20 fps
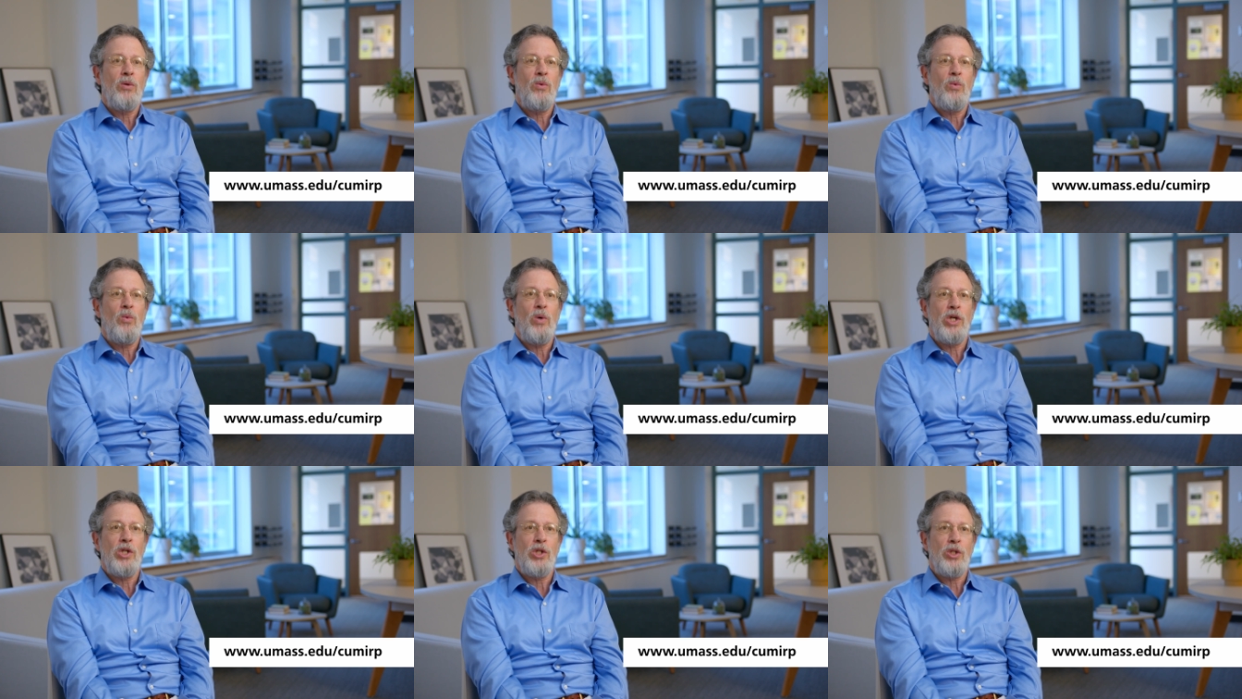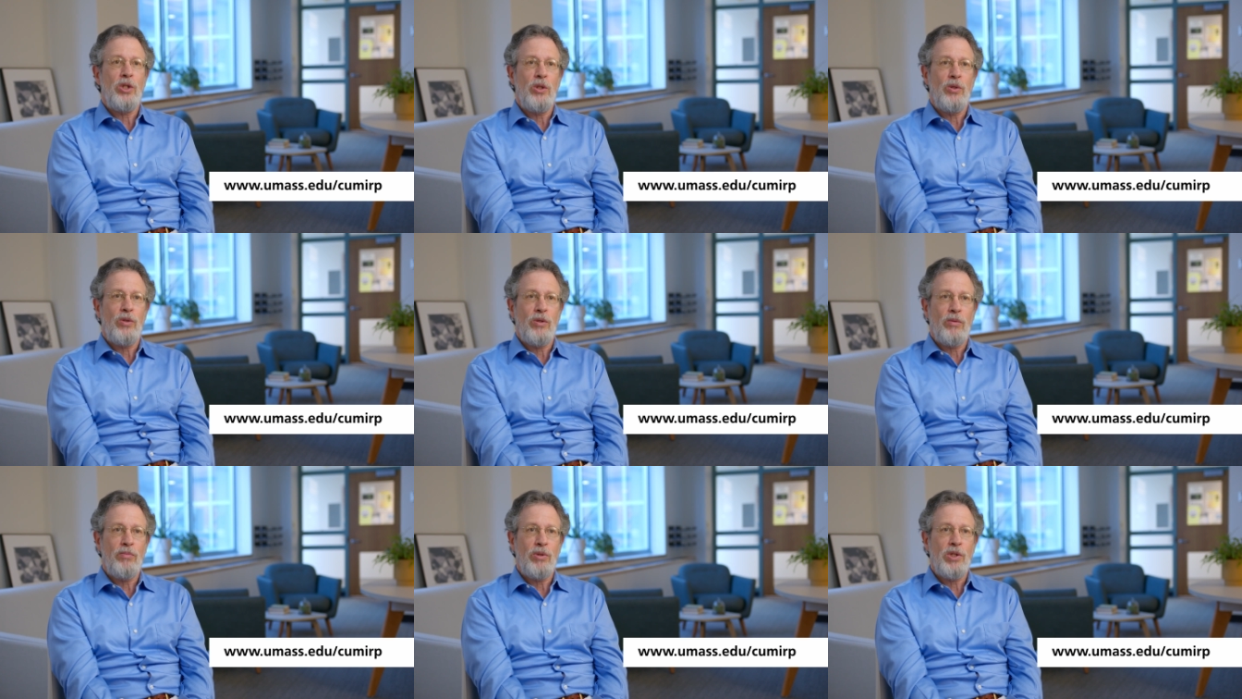ways that
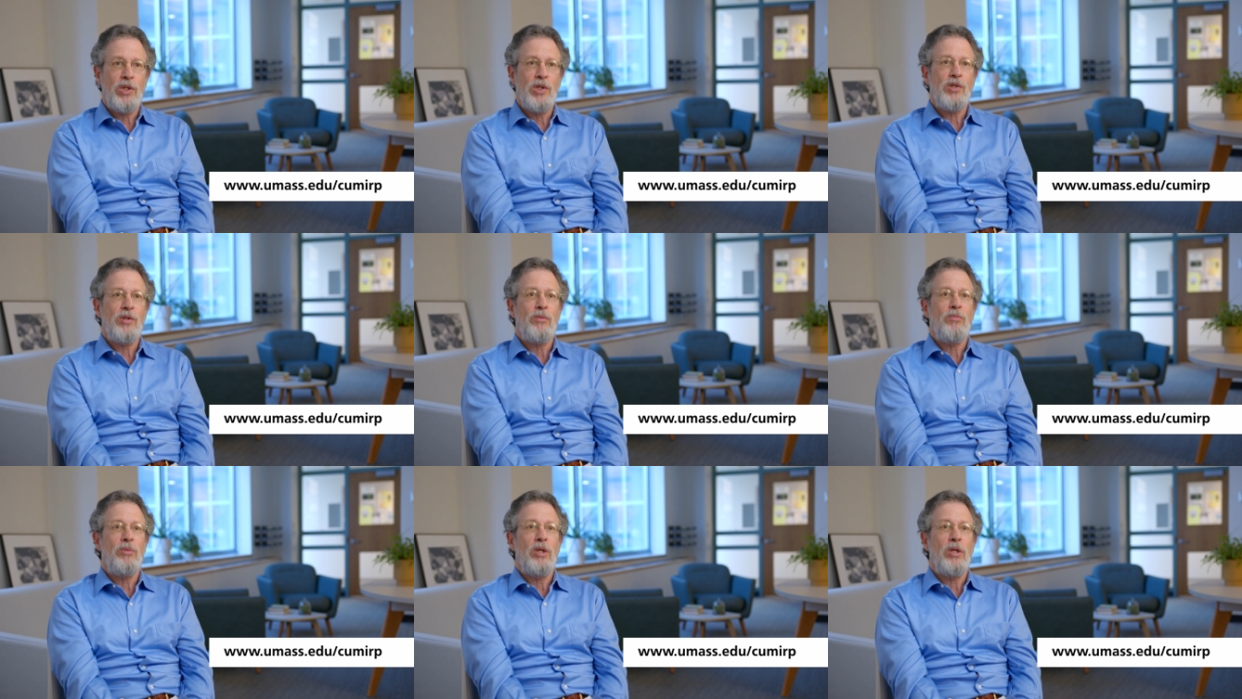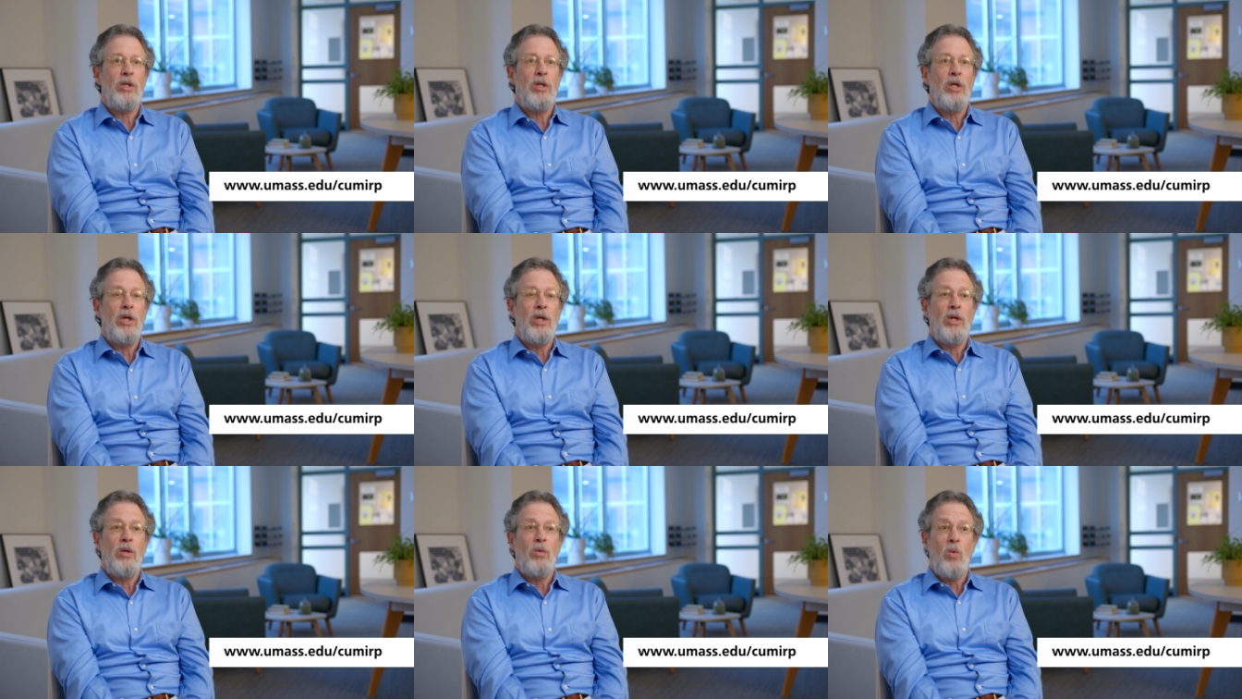you can participate
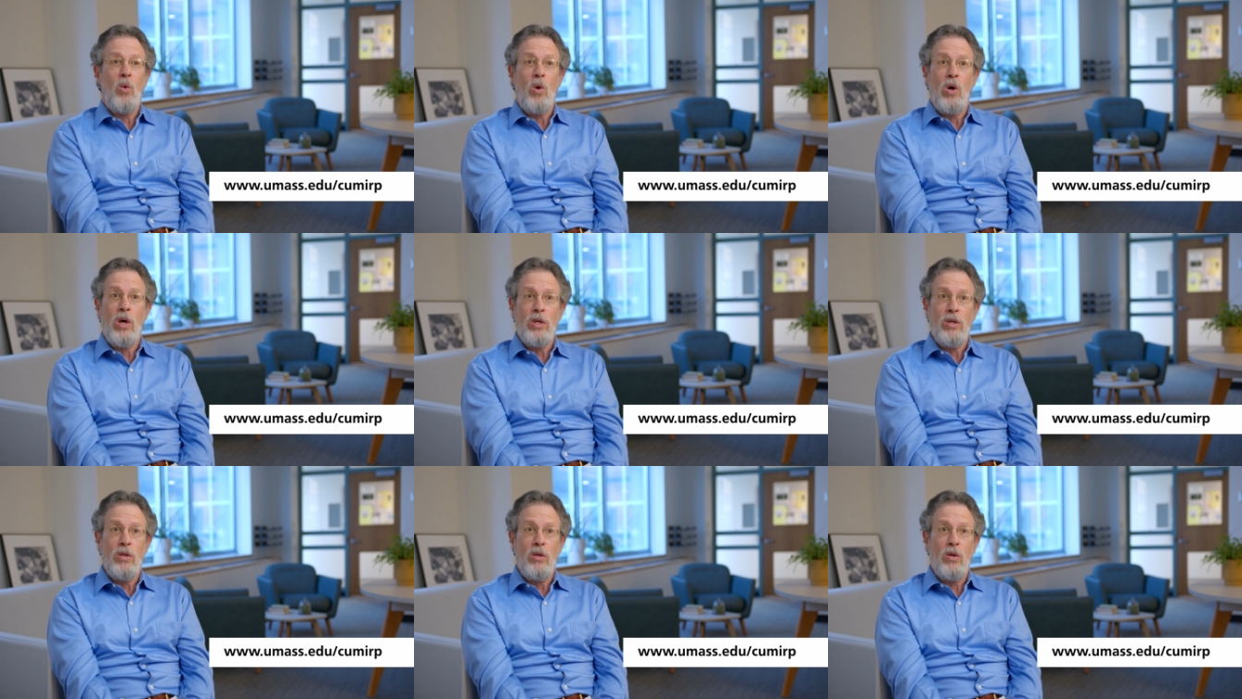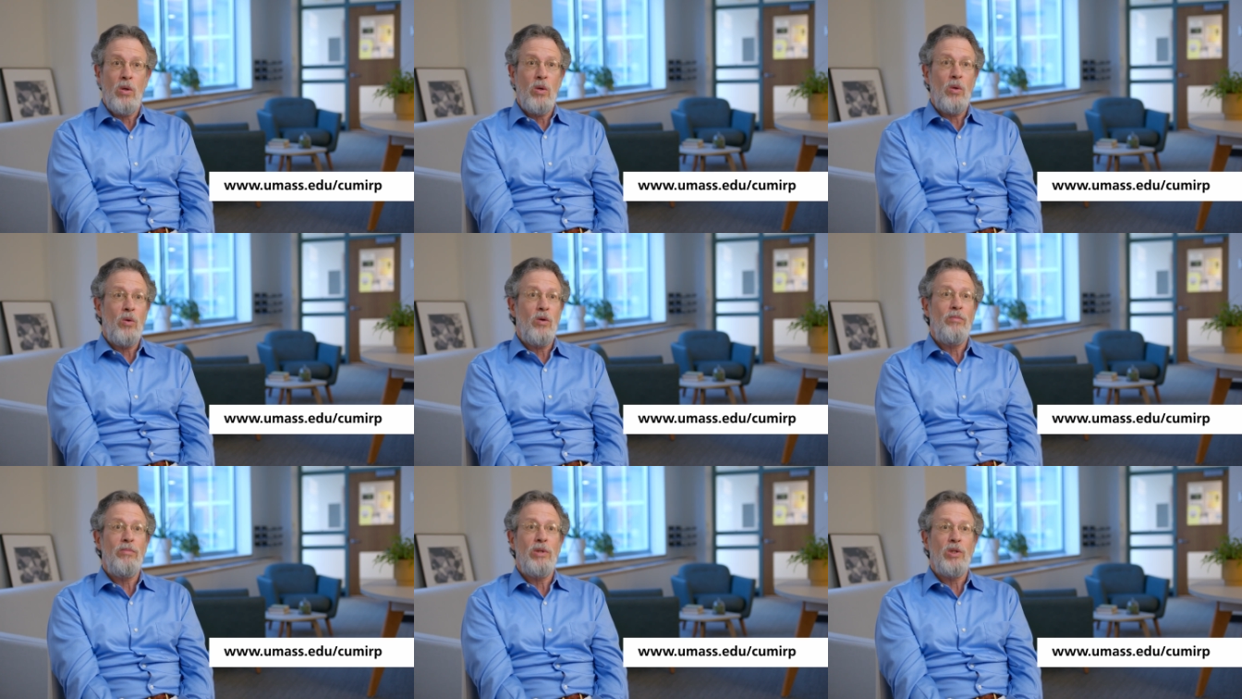in one
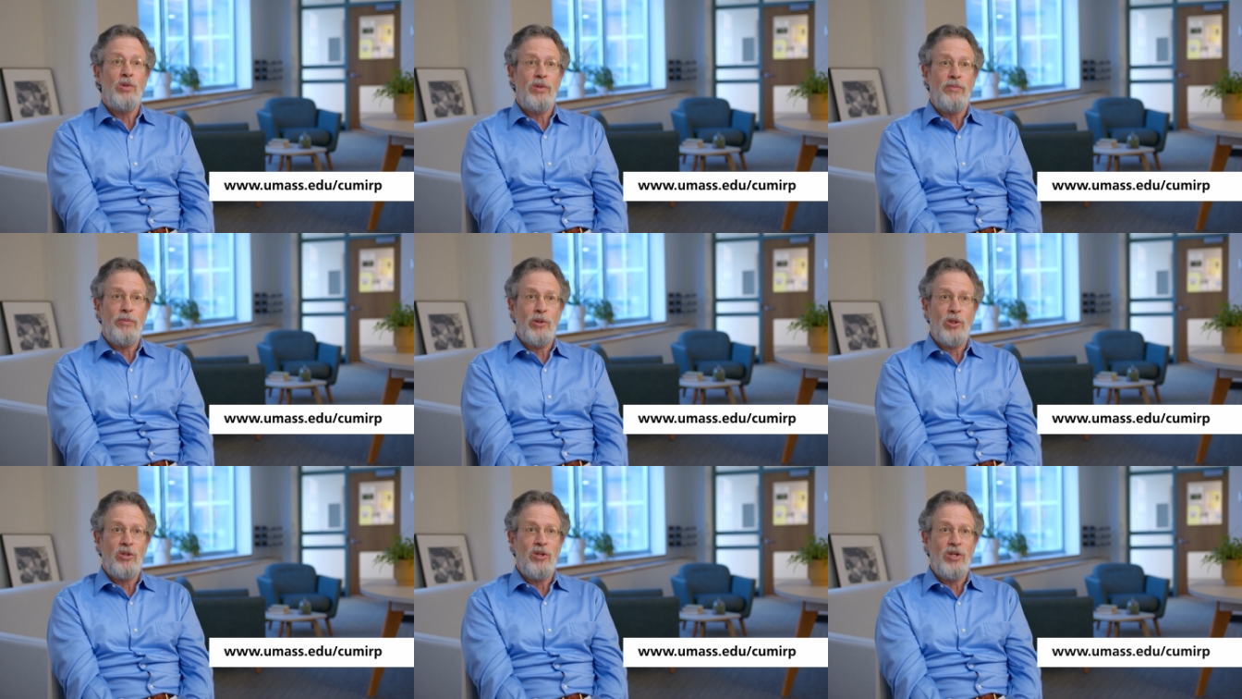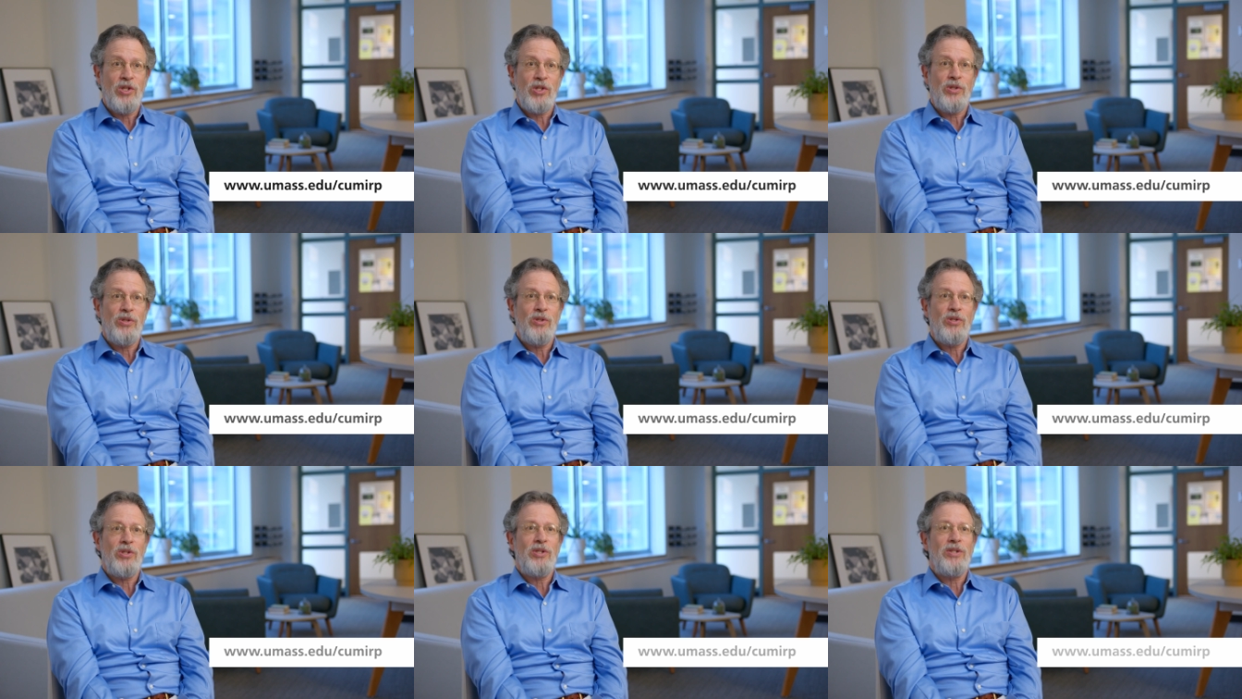or multiple
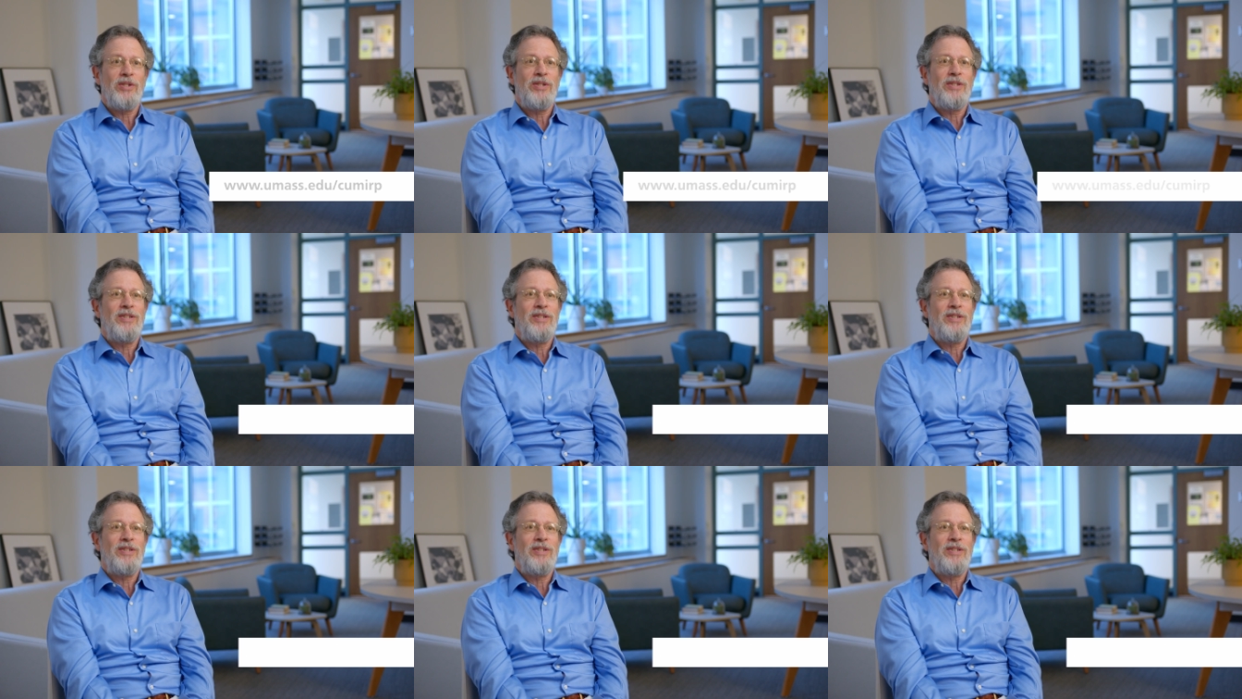clusters.